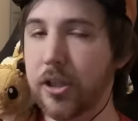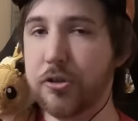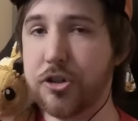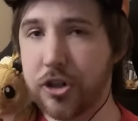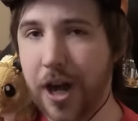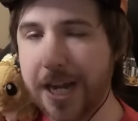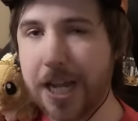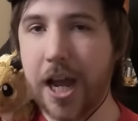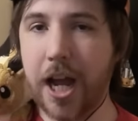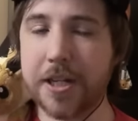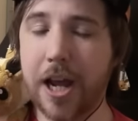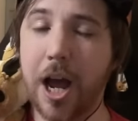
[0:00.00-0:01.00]
Little shiny
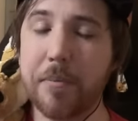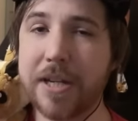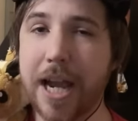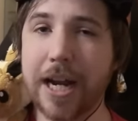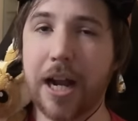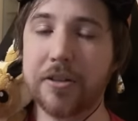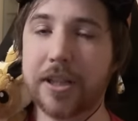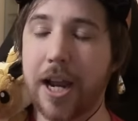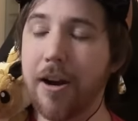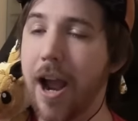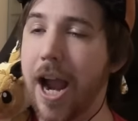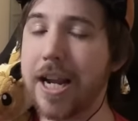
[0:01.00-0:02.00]
hunt update out
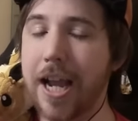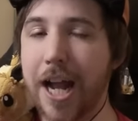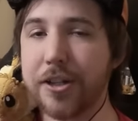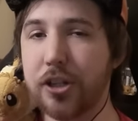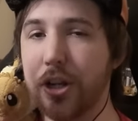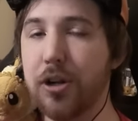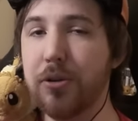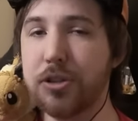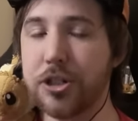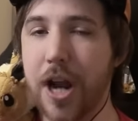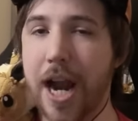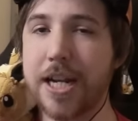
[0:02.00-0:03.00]
there. I got
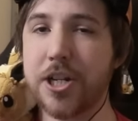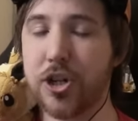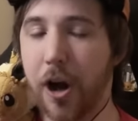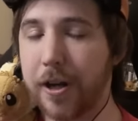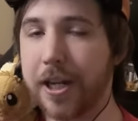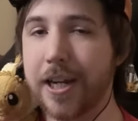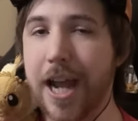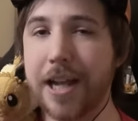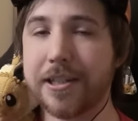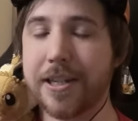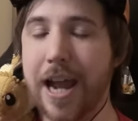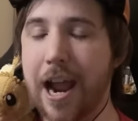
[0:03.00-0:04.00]
2 shiny char
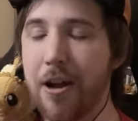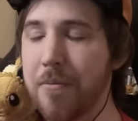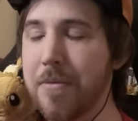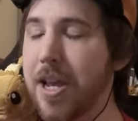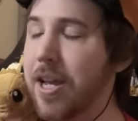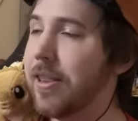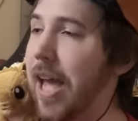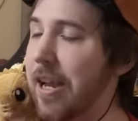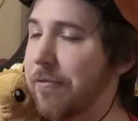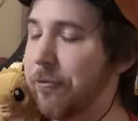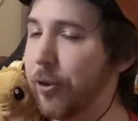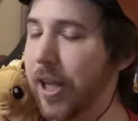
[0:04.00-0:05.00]
cadets now,
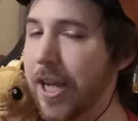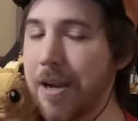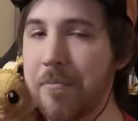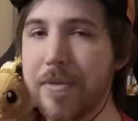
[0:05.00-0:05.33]
thankfully.